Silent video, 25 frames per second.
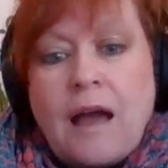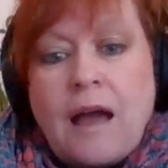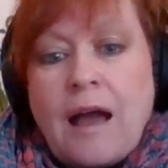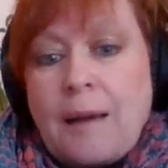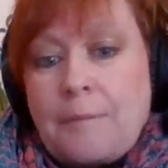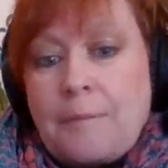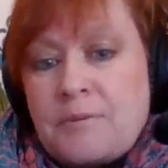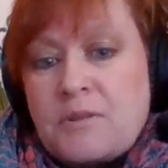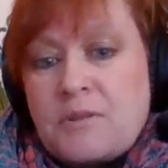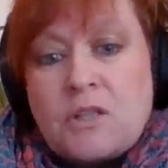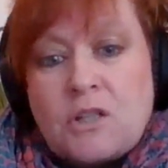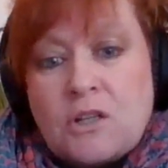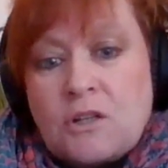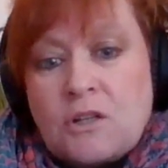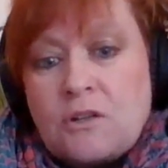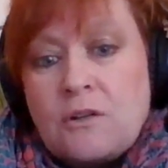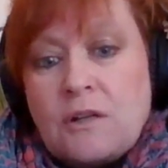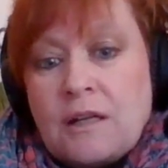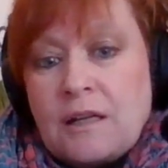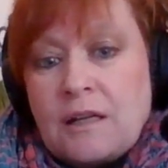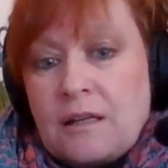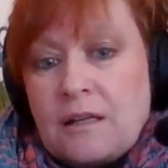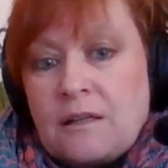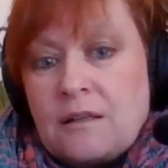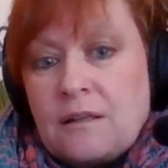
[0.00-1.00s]

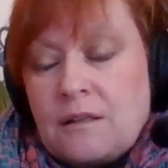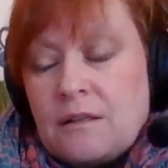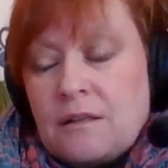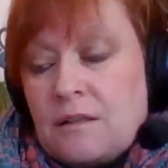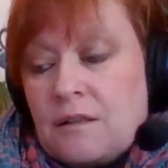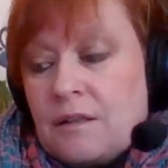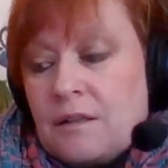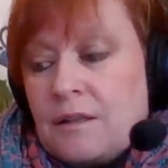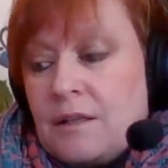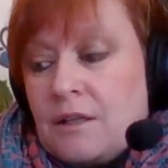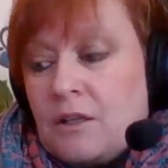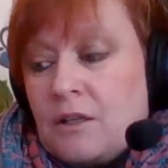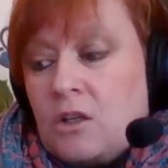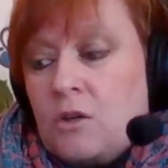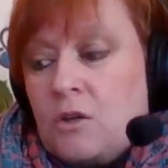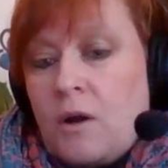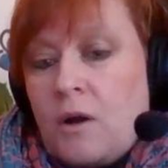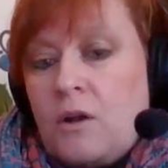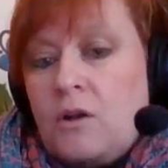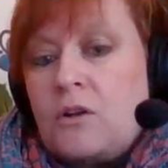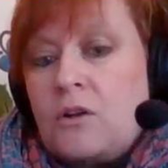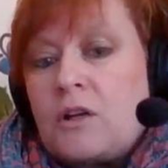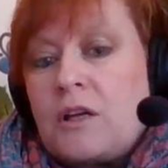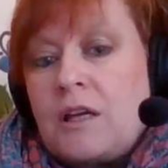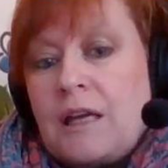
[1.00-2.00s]
Absolutely. You
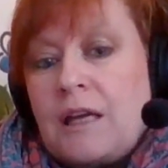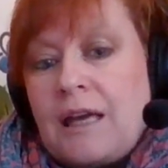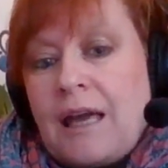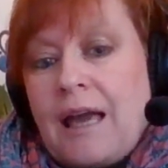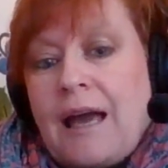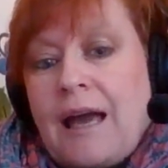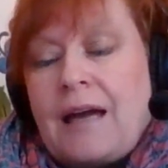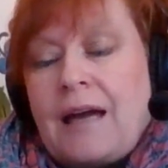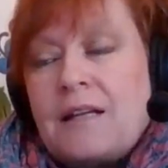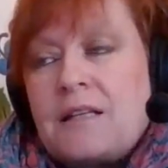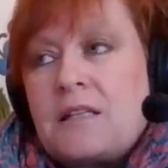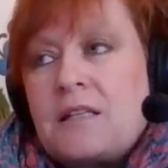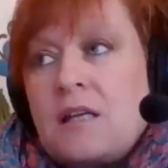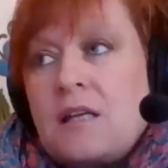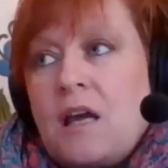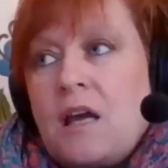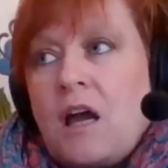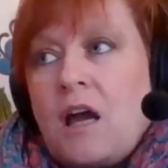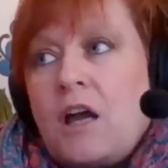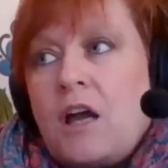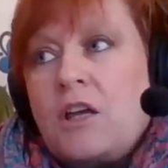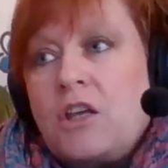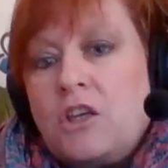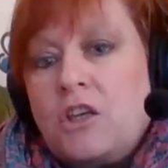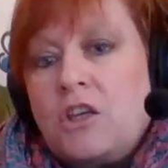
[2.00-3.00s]
are looking at
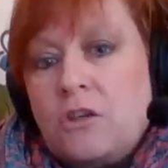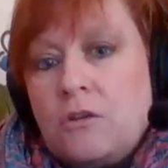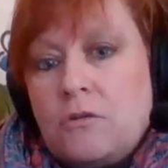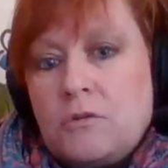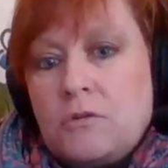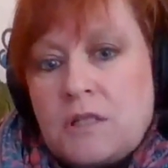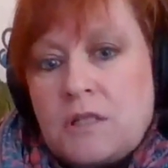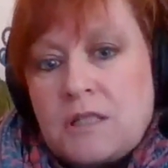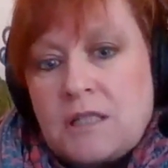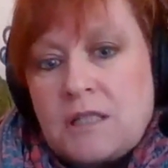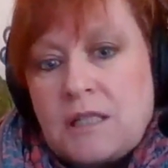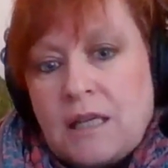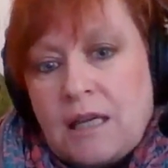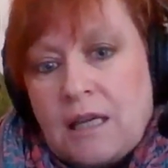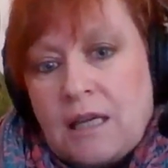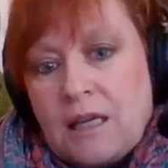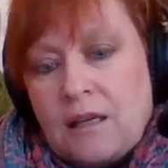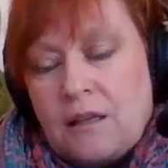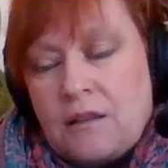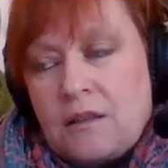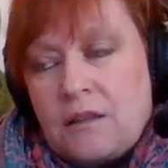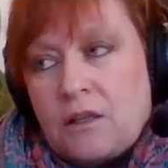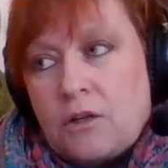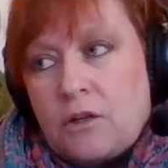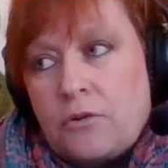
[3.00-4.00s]
a
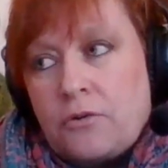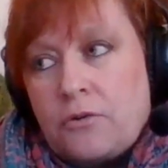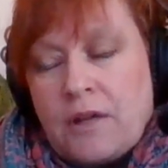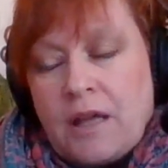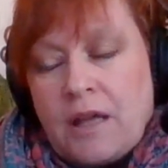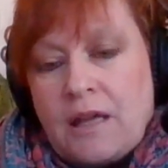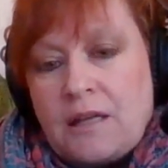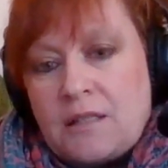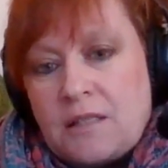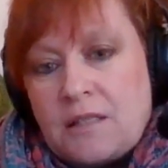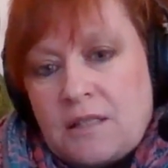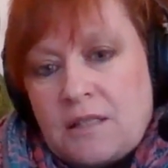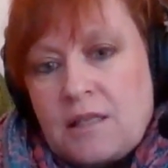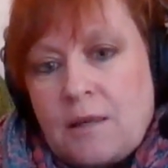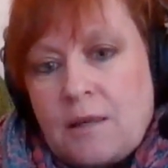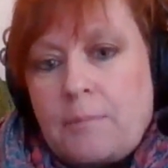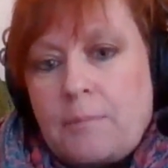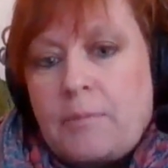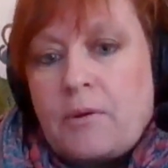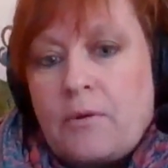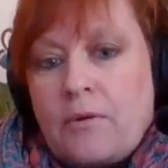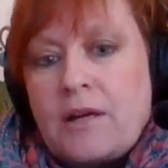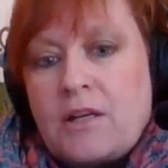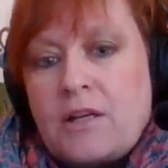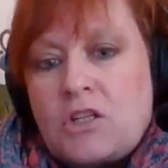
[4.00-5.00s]
unity that creates a
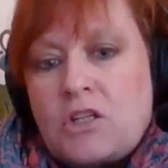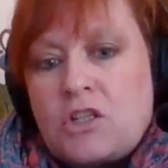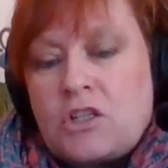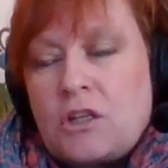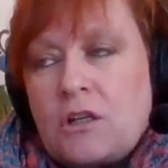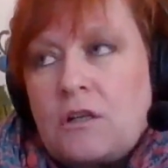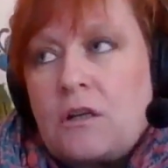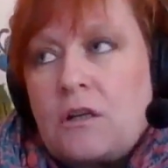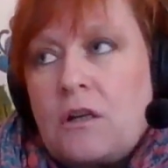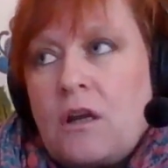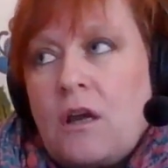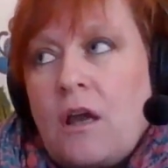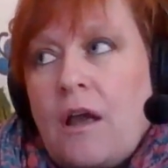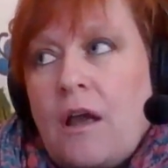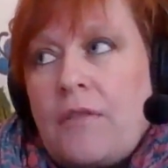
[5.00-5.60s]
separation.